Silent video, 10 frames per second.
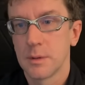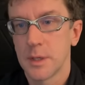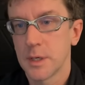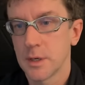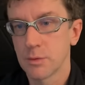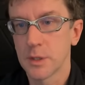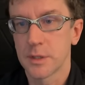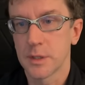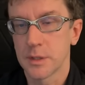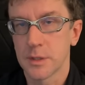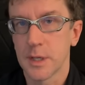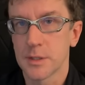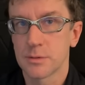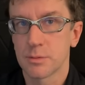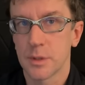And I really think that
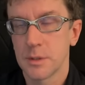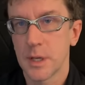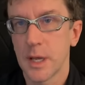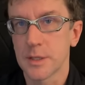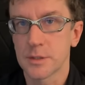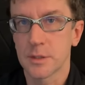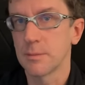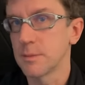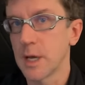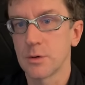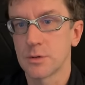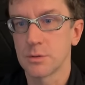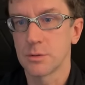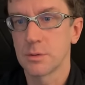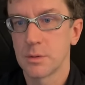that's what it has to come down
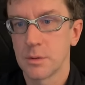to.